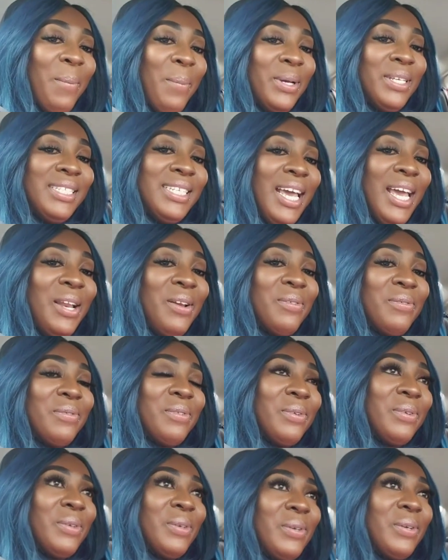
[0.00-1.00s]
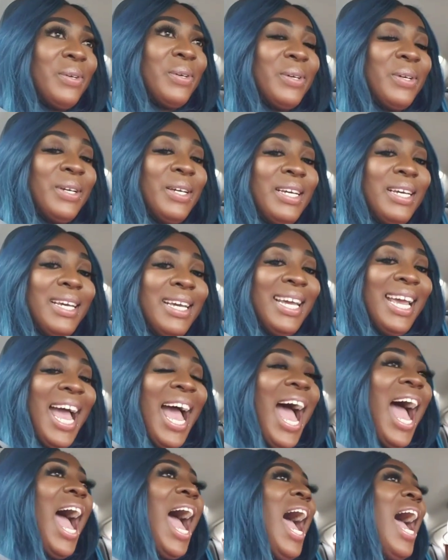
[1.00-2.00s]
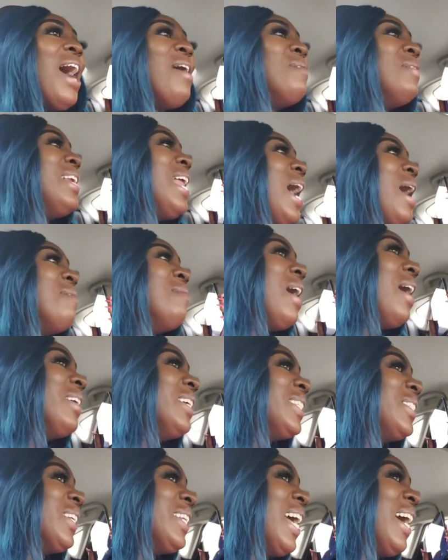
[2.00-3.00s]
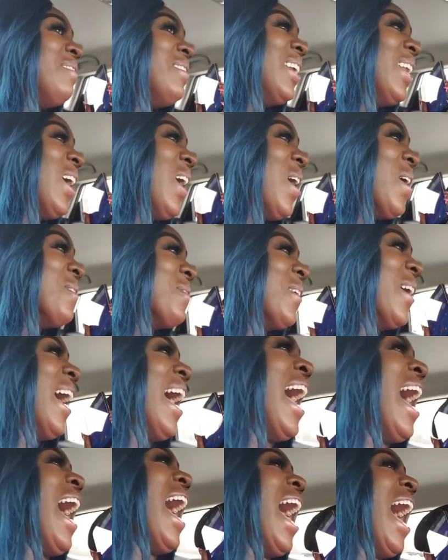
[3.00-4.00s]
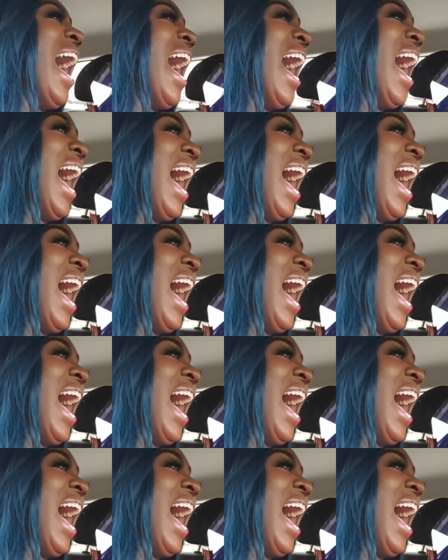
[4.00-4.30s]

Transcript: up yourself. Ah, I'm married to them, love.